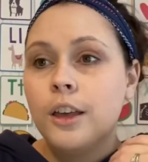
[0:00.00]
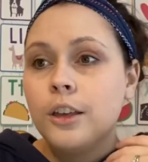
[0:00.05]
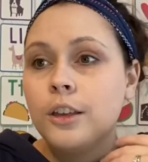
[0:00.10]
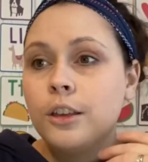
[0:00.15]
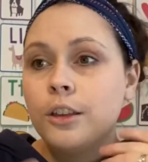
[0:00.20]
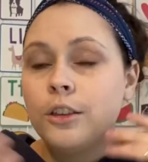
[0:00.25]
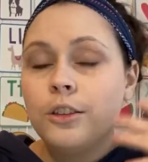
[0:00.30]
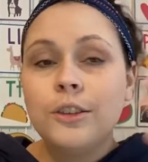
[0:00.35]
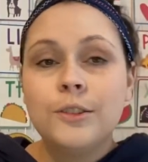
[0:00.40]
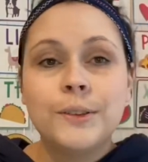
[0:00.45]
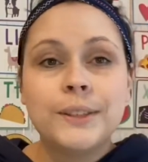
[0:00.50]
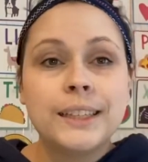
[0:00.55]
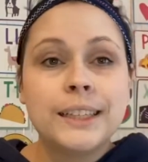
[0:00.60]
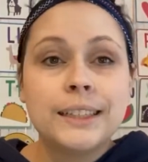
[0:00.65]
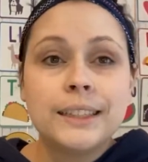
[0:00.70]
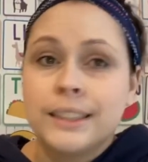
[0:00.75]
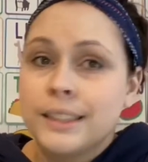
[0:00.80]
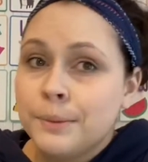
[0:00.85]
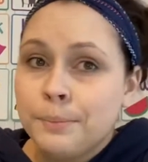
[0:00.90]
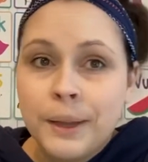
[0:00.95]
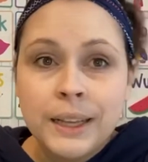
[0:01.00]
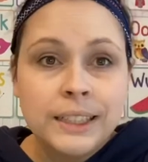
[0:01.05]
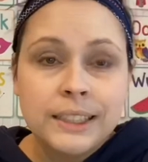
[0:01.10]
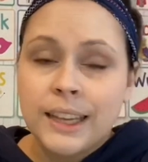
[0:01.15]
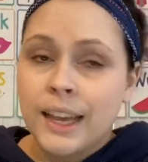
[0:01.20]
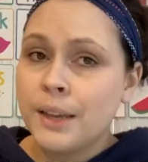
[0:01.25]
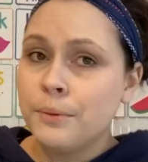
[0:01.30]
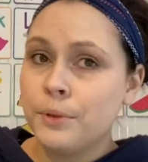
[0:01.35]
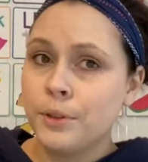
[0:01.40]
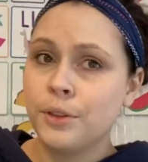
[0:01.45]
Use it to spend
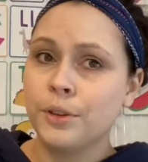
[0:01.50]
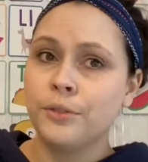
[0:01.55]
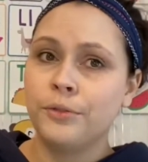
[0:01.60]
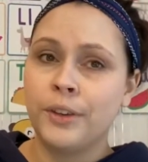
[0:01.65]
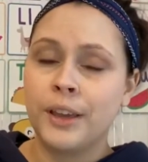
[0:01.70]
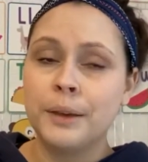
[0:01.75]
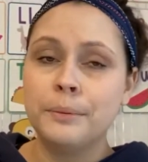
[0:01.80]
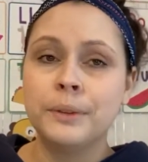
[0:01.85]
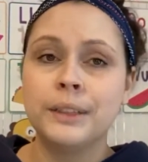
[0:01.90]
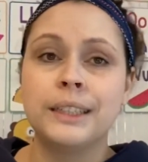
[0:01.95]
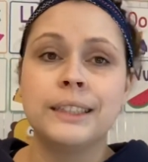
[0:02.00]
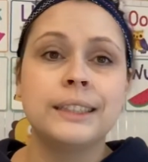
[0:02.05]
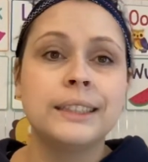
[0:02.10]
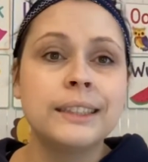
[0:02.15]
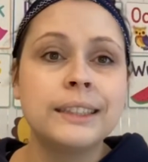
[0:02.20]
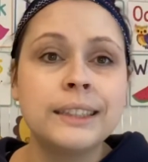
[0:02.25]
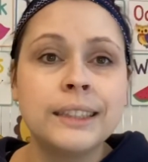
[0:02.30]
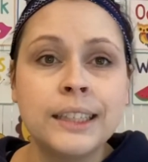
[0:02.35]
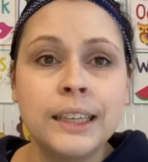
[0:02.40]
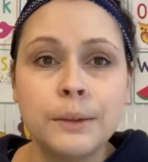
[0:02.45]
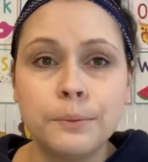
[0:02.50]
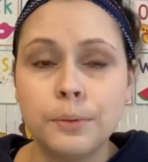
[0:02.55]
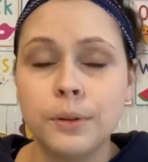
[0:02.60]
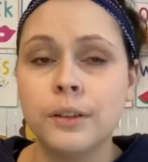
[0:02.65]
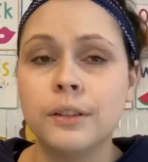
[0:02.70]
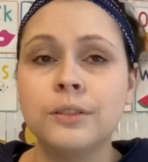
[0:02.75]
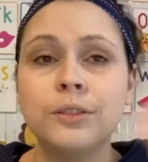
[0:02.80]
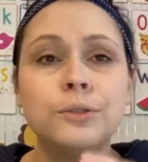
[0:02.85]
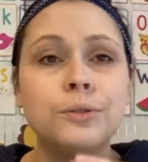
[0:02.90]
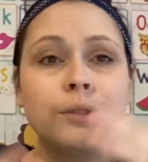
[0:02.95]
time with your family, to sleep.
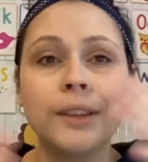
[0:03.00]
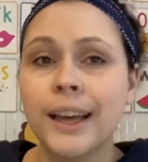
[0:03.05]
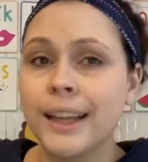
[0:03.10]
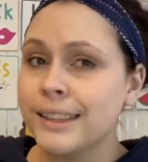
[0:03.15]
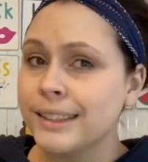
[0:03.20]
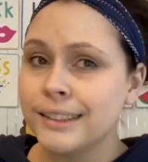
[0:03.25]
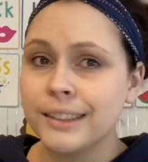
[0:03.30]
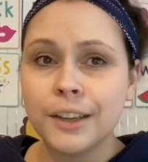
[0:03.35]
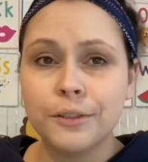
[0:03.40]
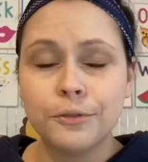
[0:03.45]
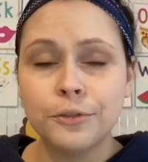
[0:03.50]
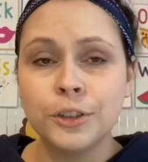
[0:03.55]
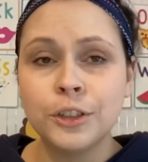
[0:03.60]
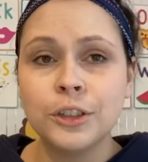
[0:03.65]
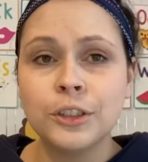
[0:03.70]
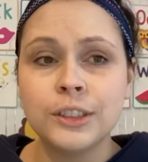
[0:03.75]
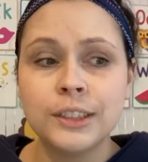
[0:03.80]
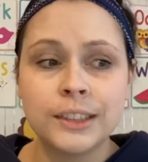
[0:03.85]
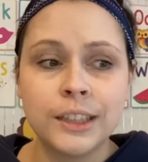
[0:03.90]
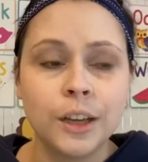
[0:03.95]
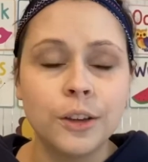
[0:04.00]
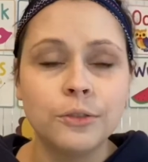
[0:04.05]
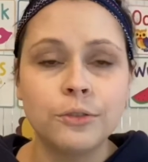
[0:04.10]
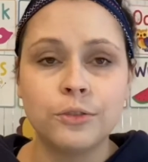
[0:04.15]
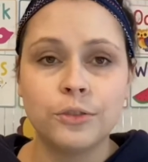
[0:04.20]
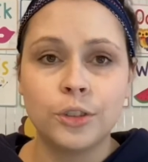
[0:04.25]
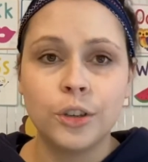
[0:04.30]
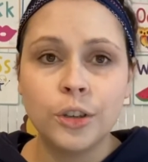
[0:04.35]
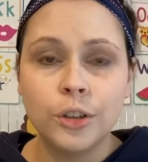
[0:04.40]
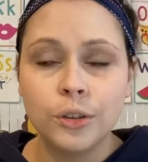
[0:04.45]
Do that stuff for yourself
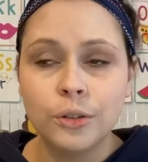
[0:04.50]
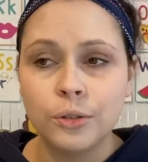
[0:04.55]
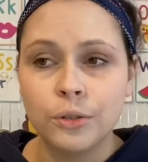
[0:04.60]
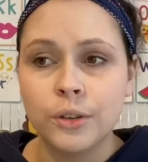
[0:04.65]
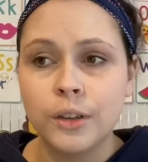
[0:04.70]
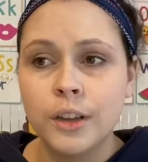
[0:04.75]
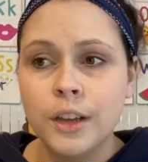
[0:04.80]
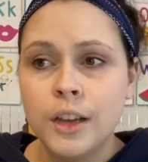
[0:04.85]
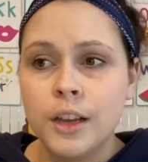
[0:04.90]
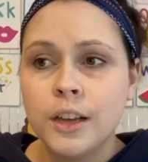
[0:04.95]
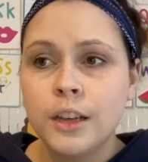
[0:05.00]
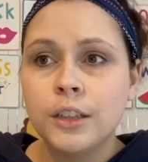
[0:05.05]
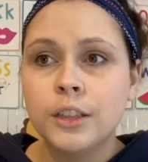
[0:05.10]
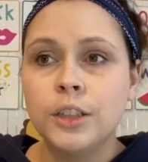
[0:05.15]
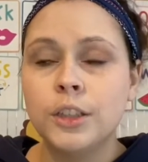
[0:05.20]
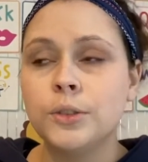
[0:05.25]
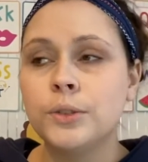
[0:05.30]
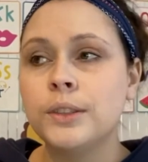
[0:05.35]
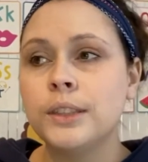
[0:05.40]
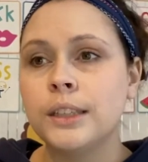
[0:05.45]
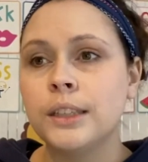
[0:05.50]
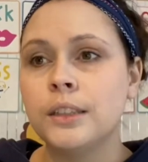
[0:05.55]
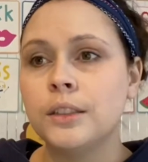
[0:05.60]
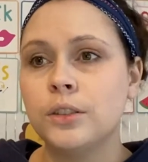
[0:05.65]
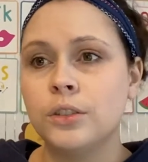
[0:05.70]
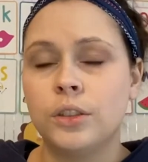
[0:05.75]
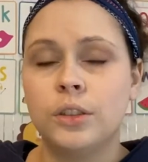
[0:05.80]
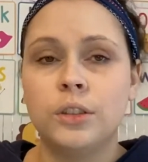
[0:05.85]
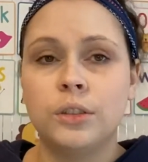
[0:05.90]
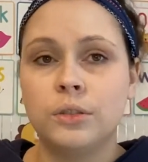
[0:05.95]
too. Use it
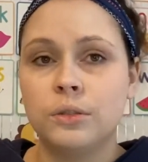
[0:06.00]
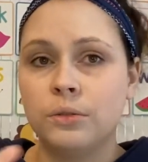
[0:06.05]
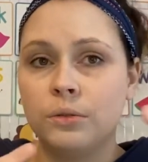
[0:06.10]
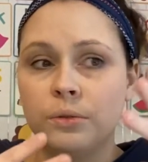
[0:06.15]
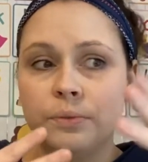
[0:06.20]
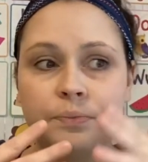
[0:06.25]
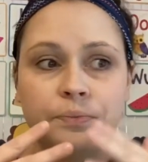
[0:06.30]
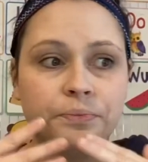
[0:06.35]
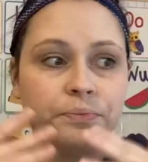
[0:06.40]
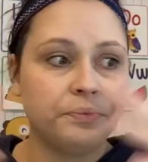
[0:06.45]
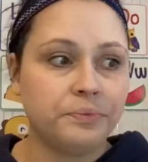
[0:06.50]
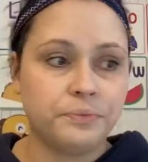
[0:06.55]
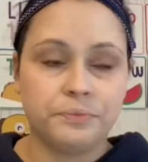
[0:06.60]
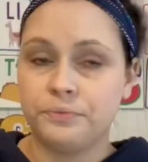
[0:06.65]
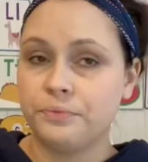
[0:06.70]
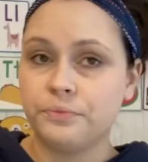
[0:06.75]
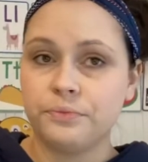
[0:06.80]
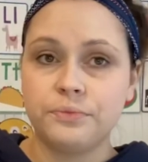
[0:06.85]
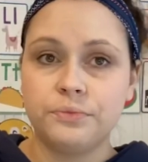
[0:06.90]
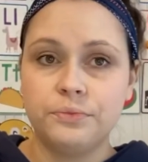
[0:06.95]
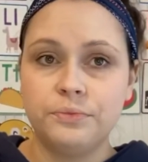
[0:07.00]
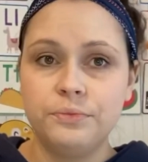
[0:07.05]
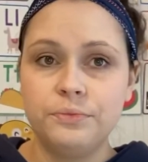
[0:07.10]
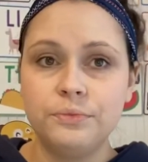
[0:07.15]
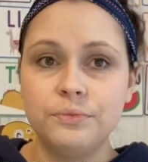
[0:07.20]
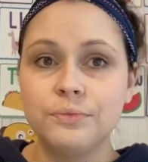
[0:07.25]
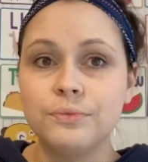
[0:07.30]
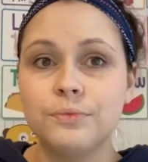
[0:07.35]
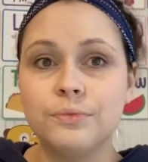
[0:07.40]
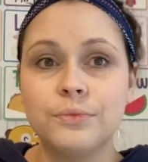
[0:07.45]
to
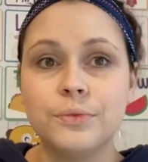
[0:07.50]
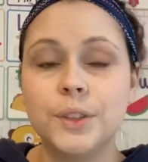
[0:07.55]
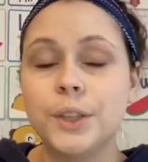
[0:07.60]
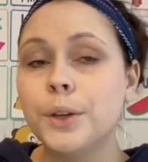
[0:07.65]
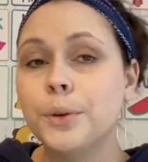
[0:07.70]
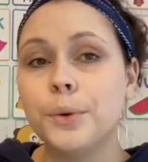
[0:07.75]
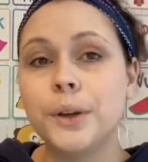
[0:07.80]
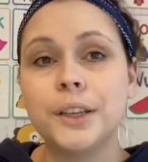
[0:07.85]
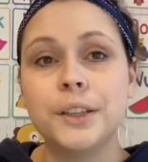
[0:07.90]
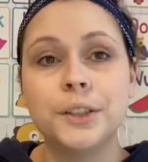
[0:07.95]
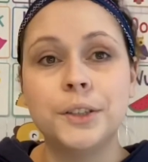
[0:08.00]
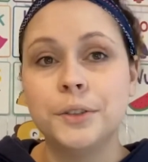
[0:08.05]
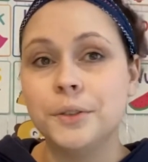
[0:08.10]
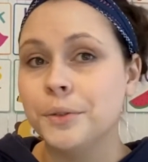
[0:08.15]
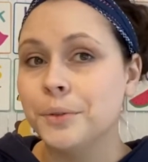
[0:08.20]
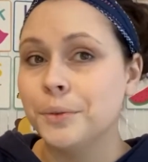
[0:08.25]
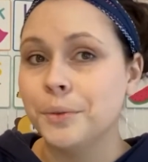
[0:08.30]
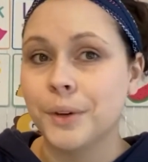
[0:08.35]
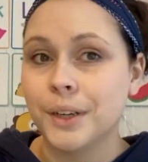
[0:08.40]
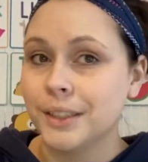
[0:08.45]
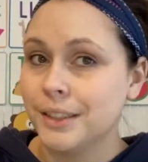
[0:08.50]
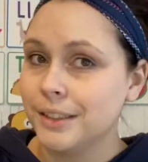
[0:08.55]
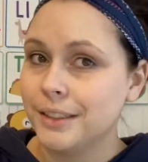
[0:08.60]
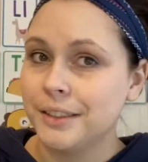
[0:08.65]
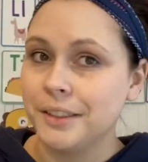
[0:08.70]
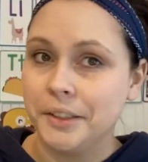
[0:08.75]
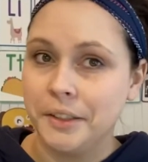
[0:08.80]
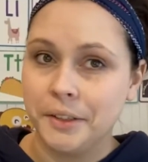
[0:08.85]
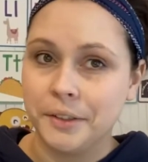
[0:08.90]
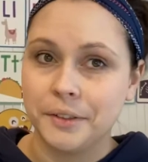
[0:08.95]
do what you want to do.